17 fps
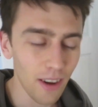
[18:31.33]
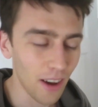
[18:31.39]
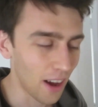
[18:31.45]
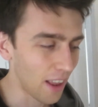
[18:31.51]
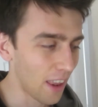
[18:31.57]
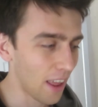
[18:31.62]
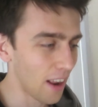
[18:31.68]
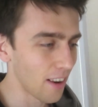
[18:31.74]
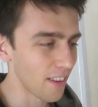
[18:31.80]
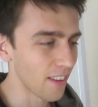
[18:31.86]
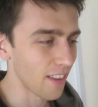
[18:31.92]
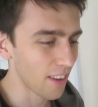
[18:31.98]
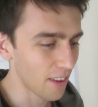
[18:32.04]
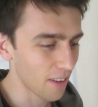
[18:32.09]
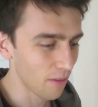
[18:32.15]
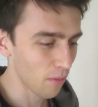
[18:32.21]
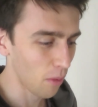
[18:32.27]
and then
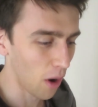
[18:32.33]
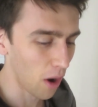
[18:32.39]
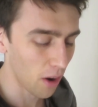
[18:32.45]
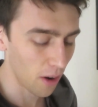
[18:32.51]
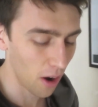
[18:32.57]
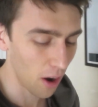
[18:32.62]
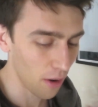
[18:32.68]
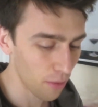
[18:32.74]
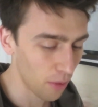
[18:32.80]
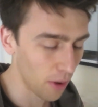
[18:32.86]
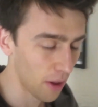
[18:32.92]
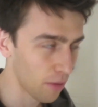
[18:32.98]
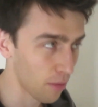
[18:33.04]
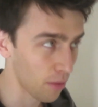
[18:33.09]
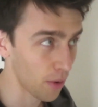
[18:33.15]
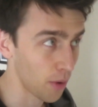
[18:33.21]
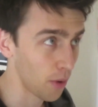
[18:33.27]
halfway
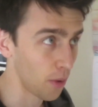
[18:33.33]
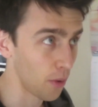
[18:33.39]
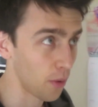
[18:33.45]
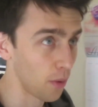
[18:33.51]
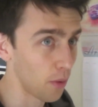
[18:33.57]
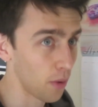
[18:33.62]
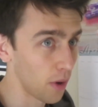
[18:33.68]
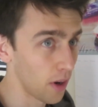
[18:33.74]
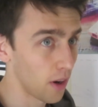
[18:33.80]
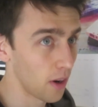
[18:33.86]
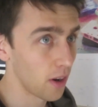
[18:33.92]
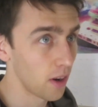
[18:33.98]
through